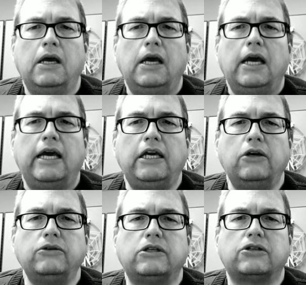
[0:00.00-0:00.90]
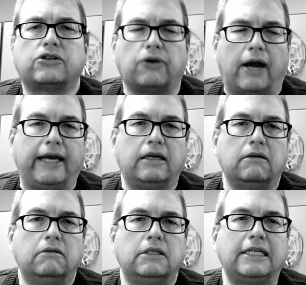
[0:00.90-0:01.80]
He used the strike
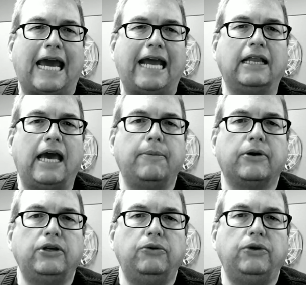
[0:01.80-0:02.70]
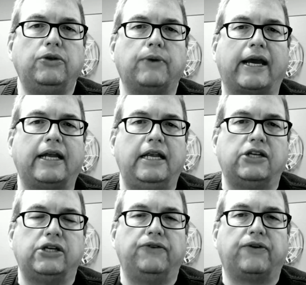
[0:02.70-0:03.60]
to gain labor union
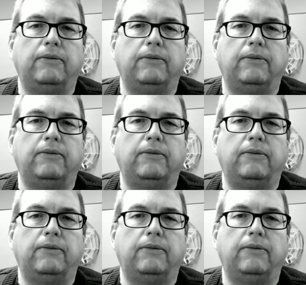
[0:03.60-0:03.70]
recognition from